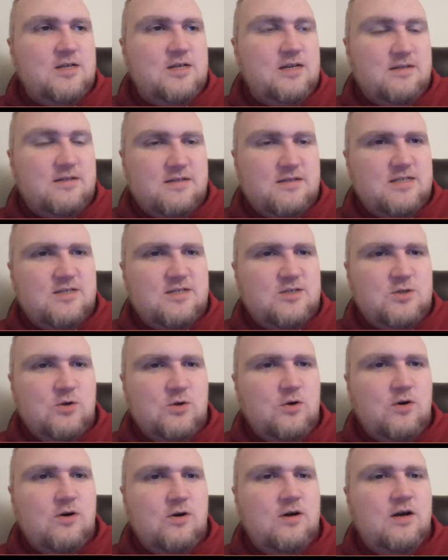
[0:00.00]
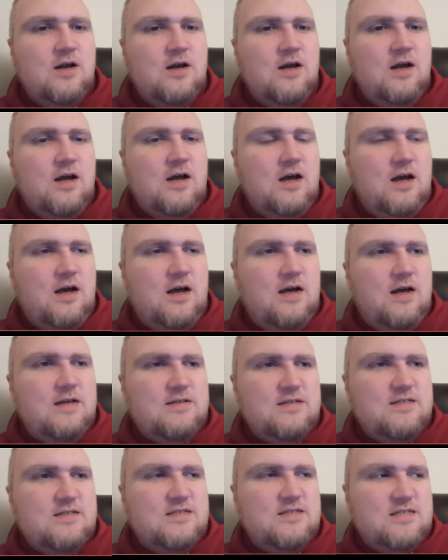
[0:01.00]
Is this your uh, is
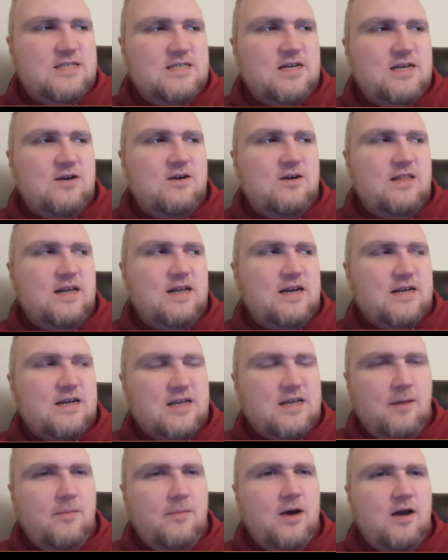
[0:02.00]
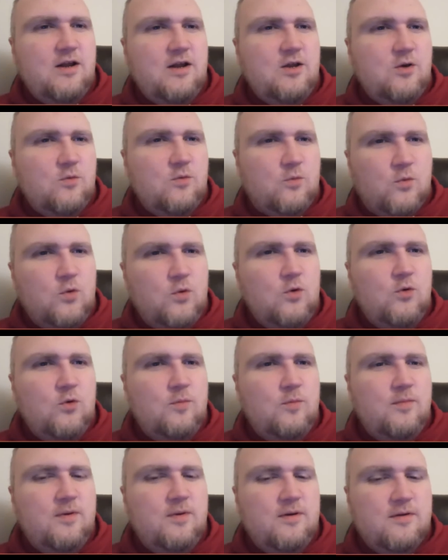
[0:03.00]
this Sarah that had come out of your
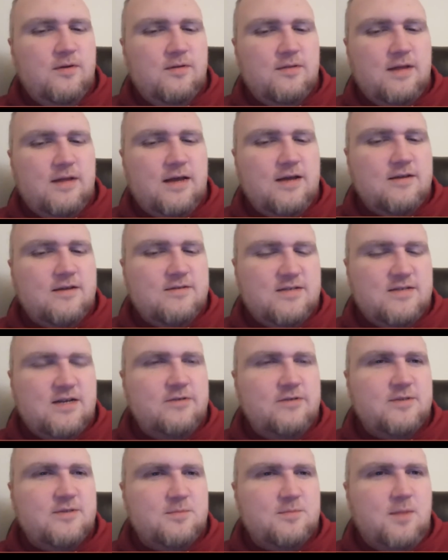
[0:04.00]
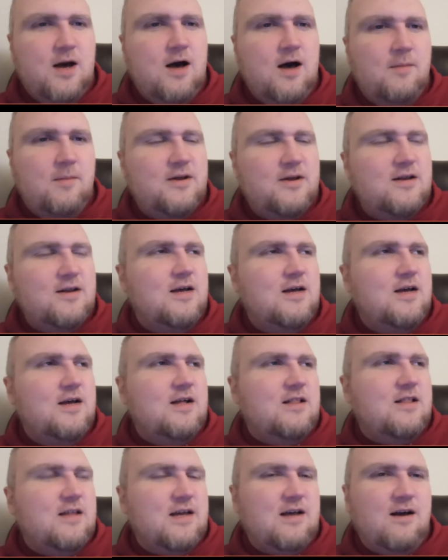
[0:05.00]
womb, like Sarah's mom, and
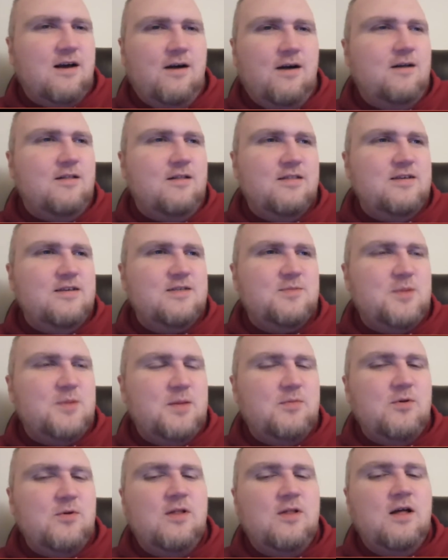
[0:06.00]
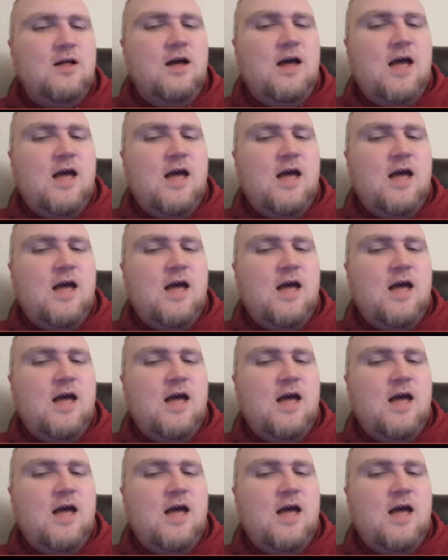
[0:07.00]
like all these people?